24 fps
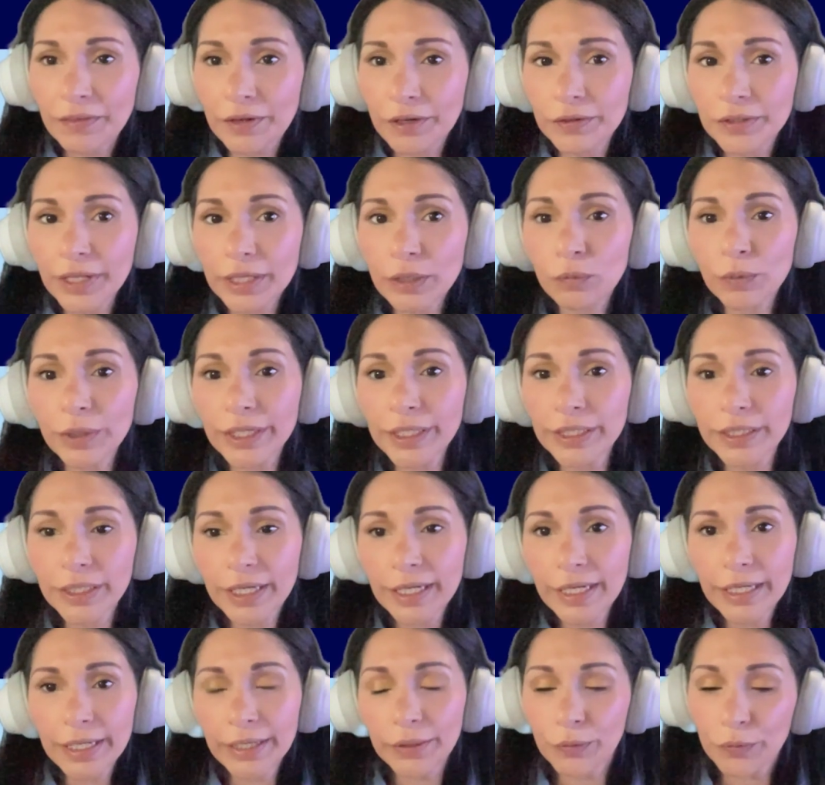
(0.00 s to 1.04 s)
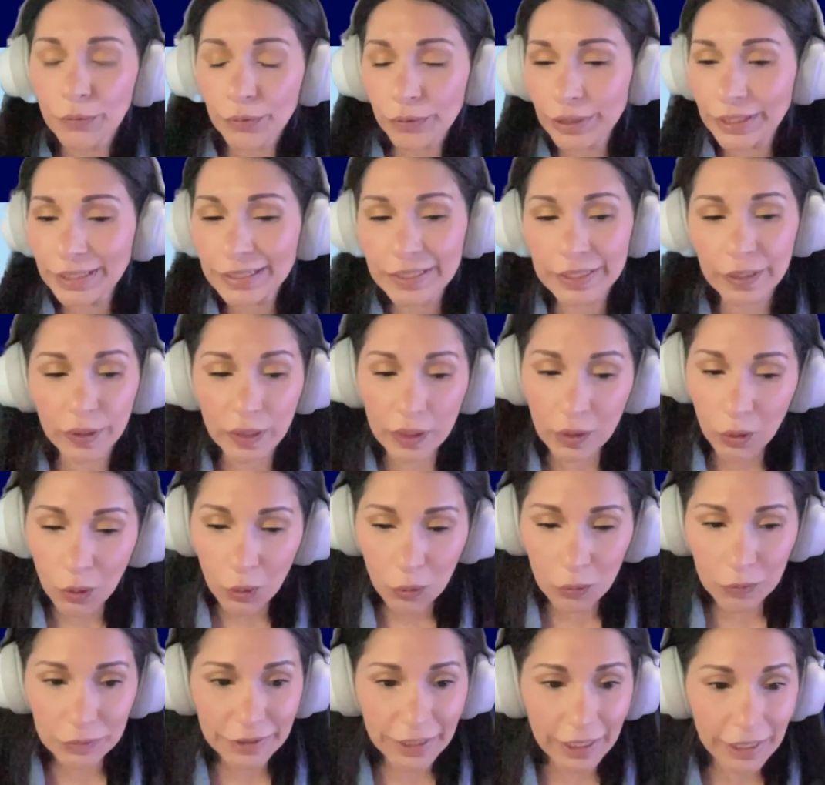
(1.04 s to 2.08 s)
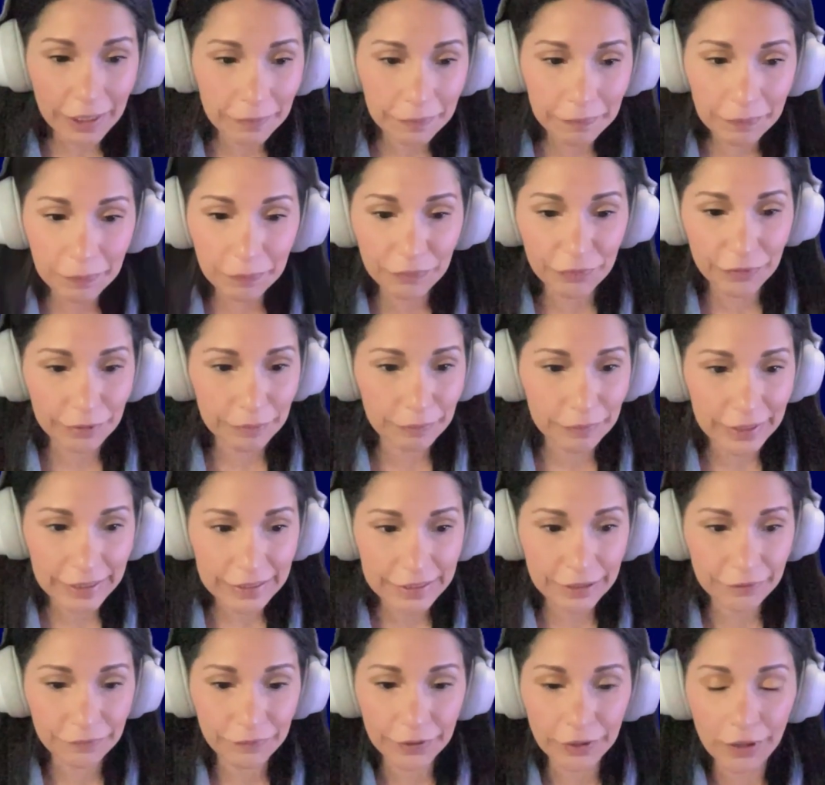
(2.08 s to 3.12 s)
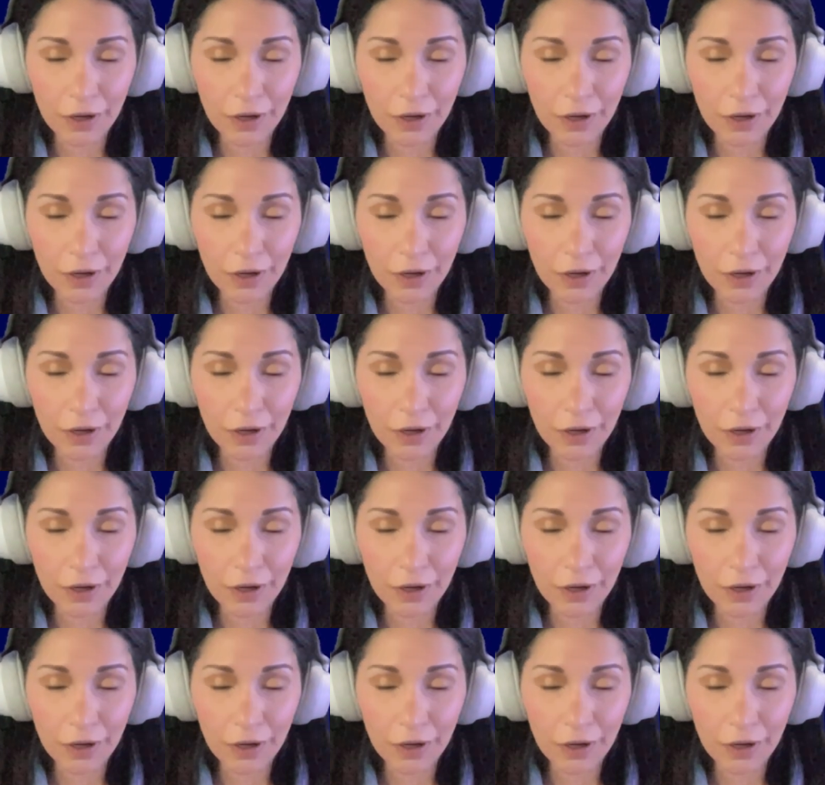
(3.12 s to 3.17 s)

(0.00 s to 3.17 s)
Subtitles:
there? Like, what is there a holdup from like different